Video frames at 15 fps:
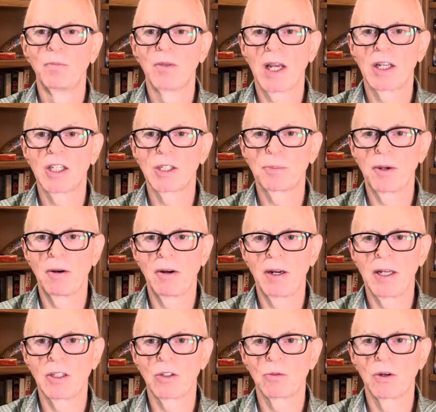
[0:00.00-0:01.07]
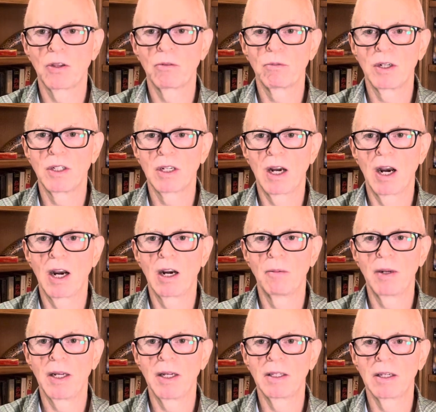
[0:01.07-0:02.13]
experience with
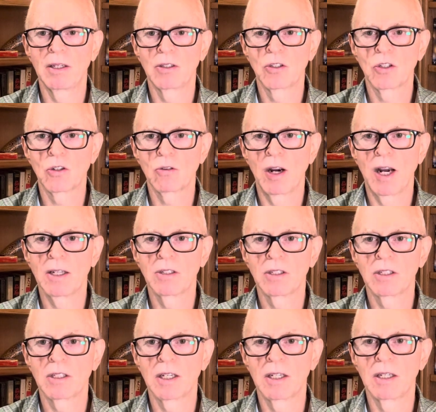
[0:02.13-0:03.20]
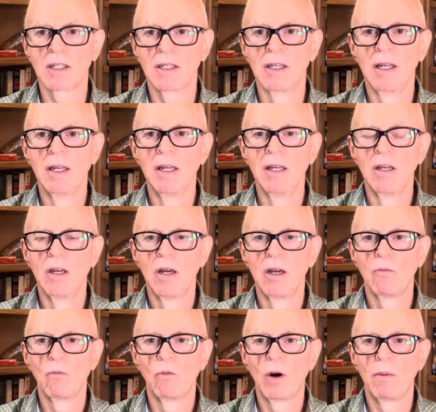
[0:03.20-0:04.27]
retirement and stress and
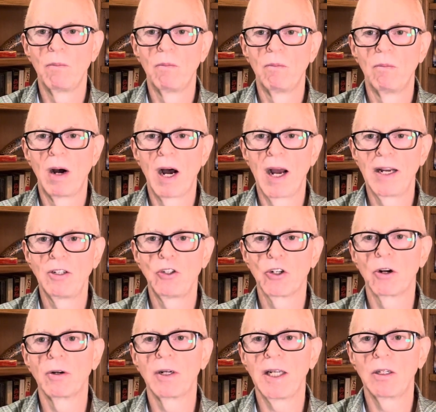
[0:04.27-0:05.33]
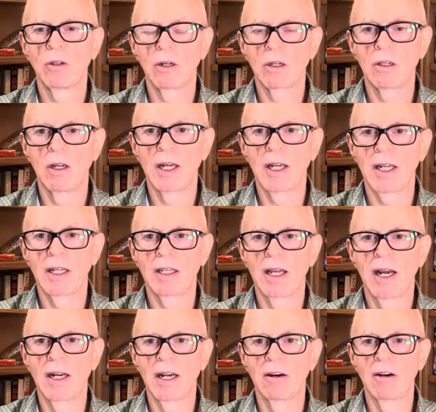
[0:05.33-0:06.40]
what my journey looked like in
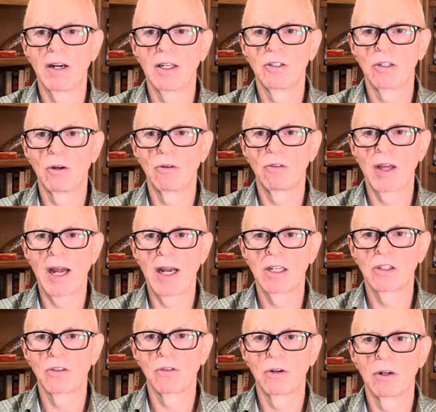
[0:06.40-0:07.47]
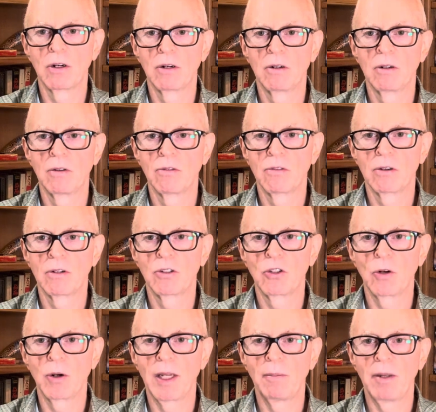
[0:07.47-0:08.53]
that area. So thanks for
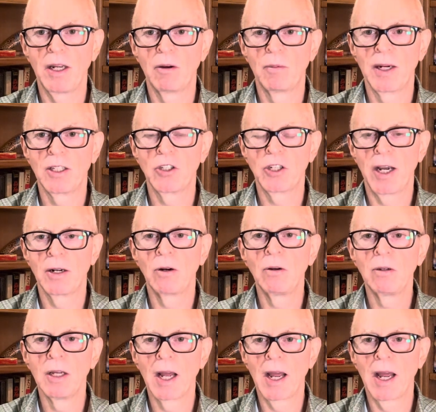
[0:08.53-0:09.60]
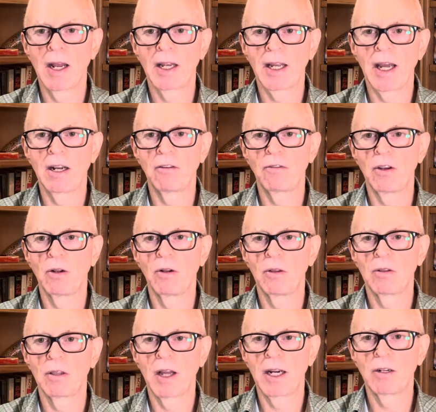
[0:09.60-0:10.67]
joining me on my channel. And again, if
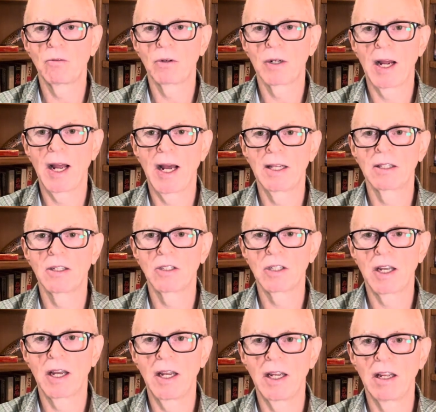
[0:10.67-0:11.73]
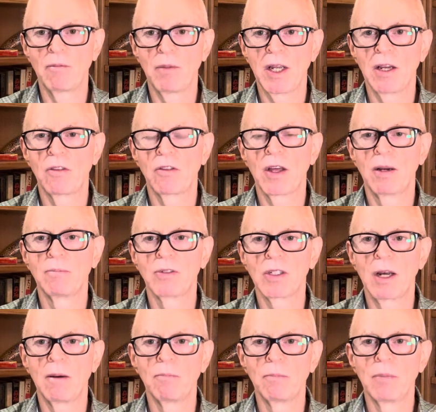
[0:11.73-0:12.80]
you liked what I had to say, give me a thumbs
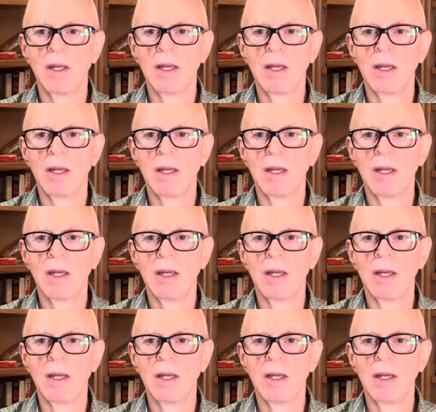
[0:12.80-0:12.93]
up